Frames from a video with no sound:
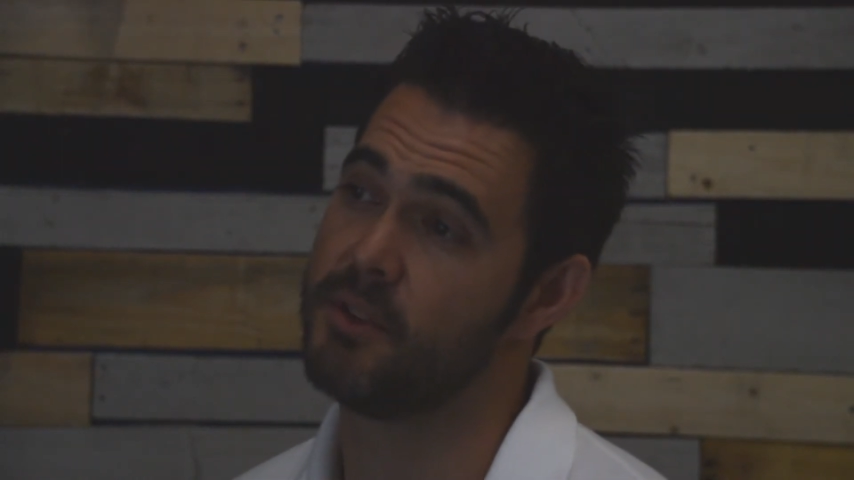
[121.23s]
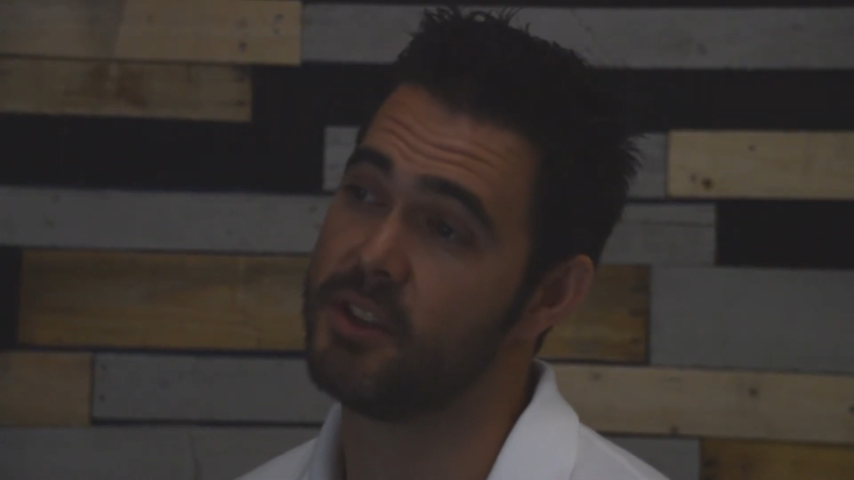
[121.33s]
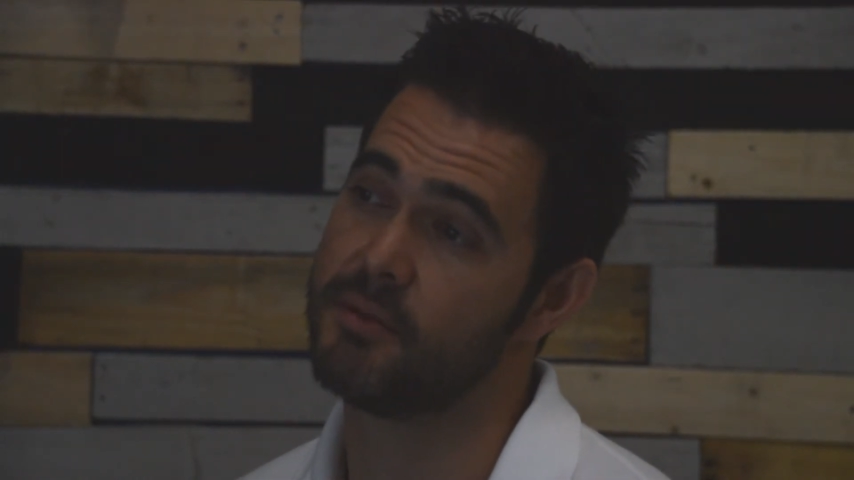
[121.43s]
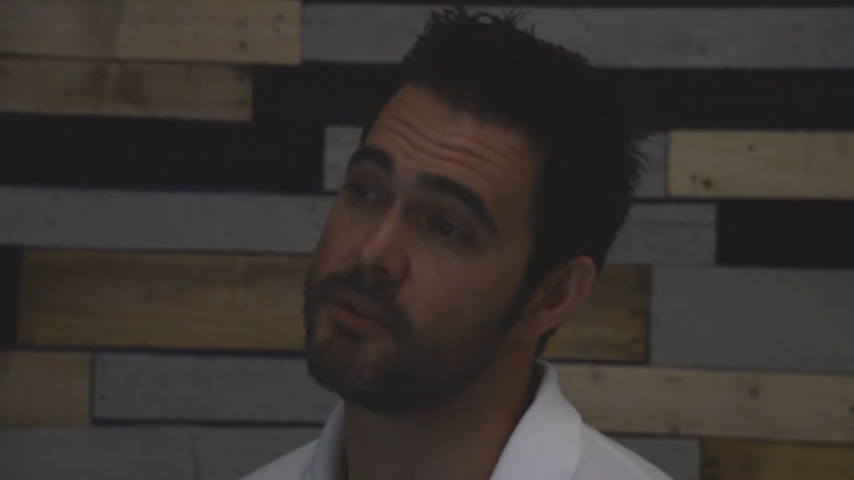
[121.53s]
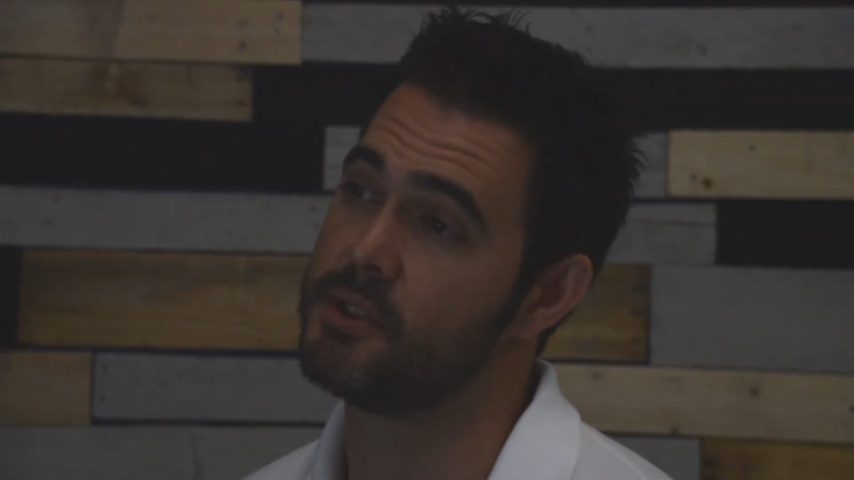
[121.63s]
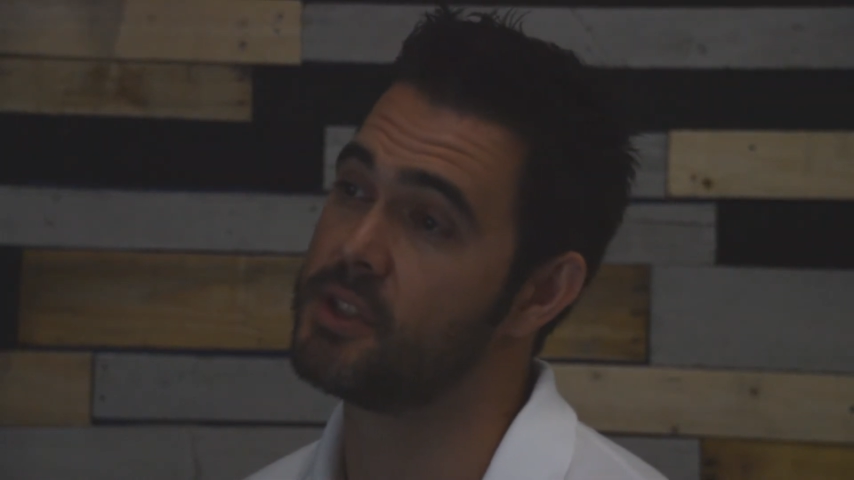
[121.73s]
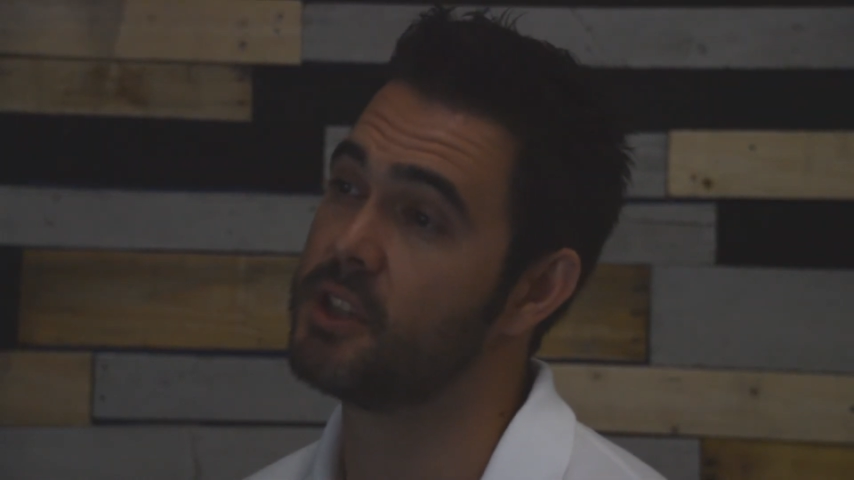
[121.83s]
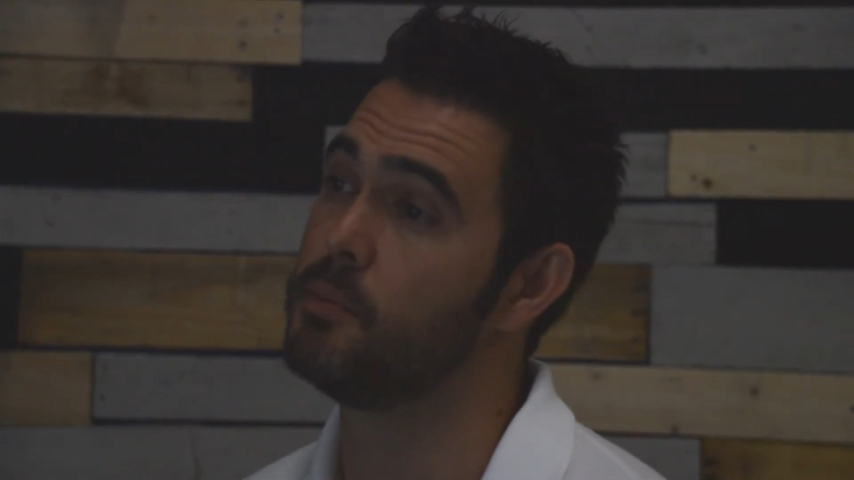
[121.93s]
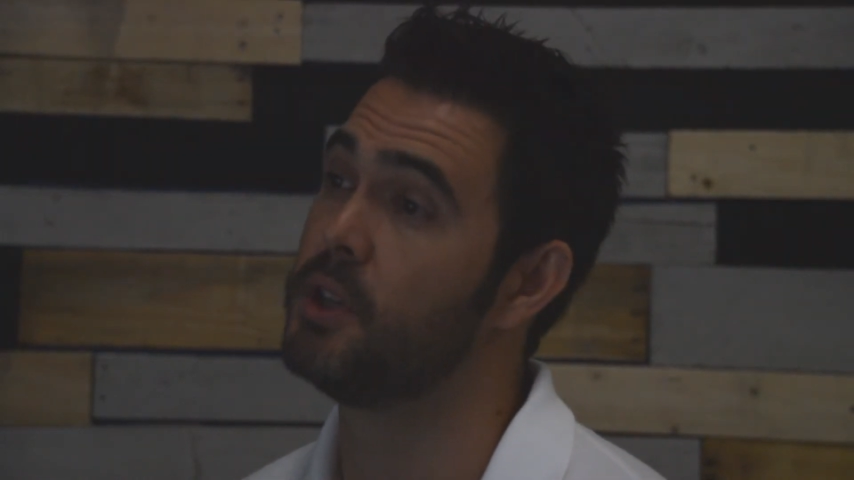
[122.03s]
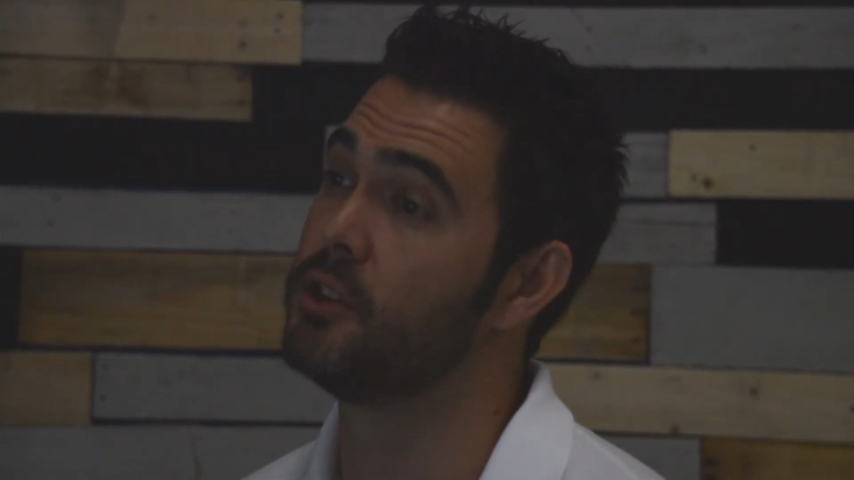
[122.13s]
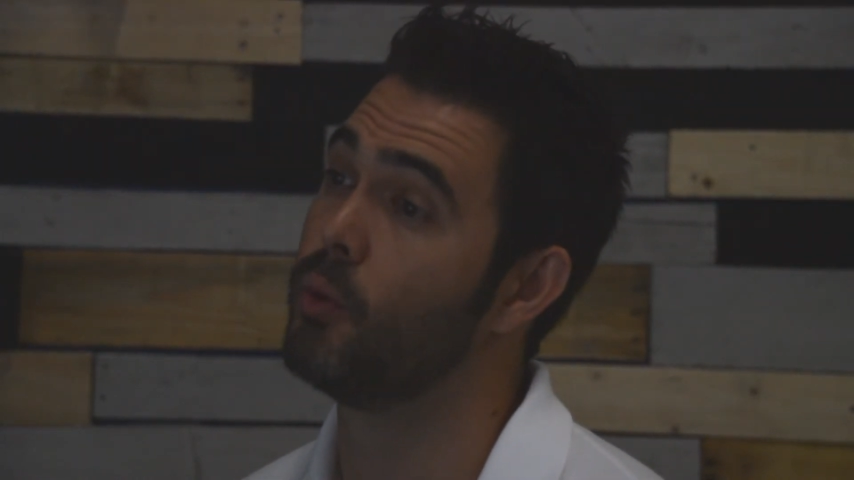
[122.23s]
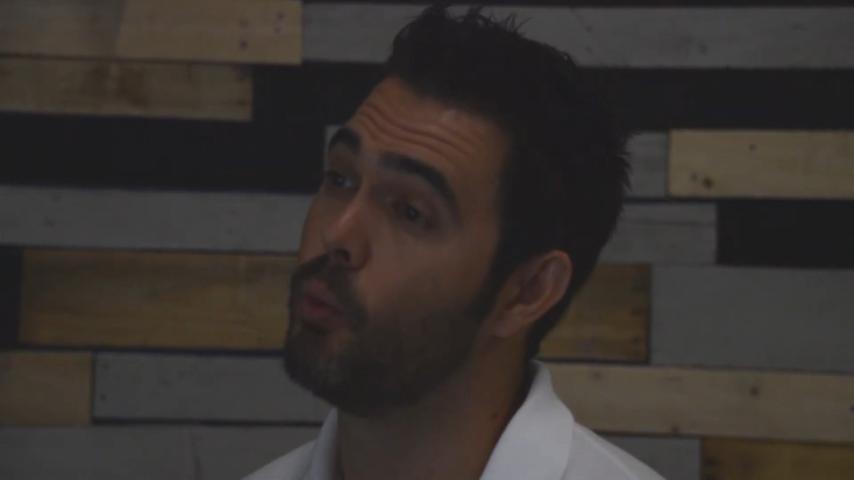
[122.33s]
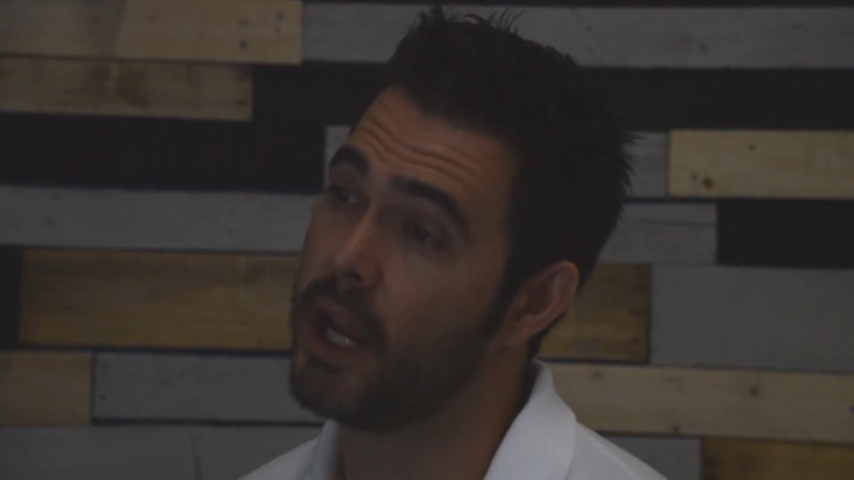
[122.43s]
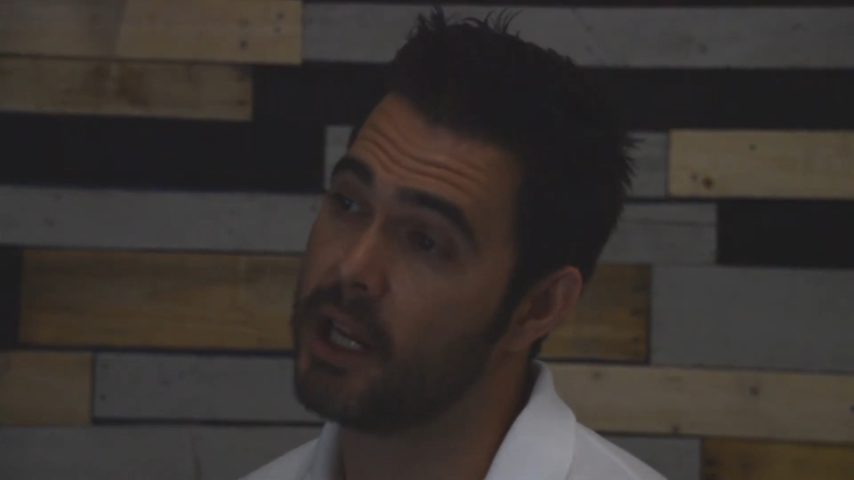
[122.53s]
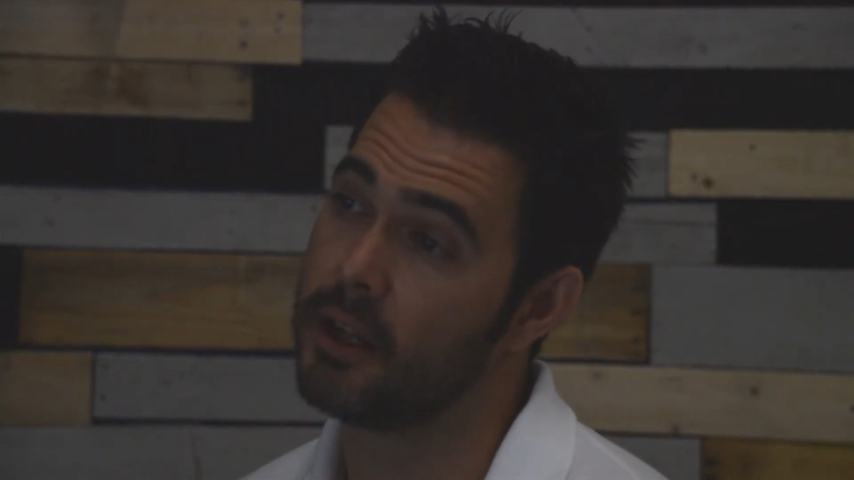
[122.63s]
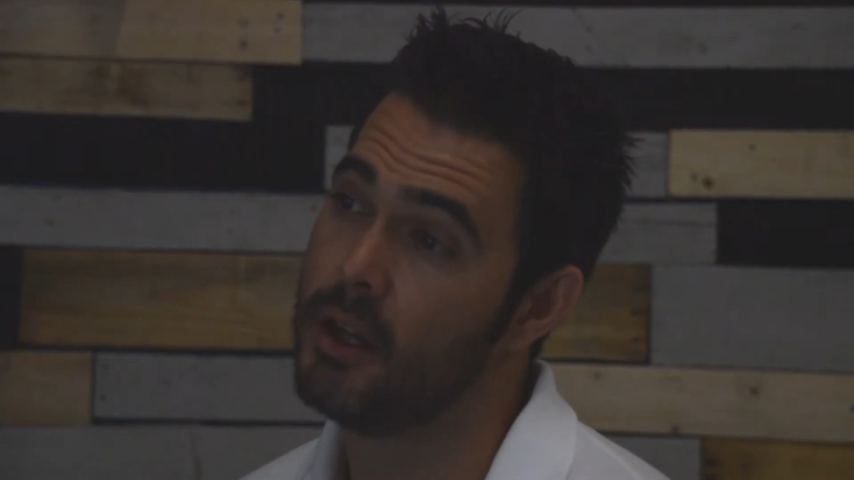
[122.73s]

The difference is going to be in the weight.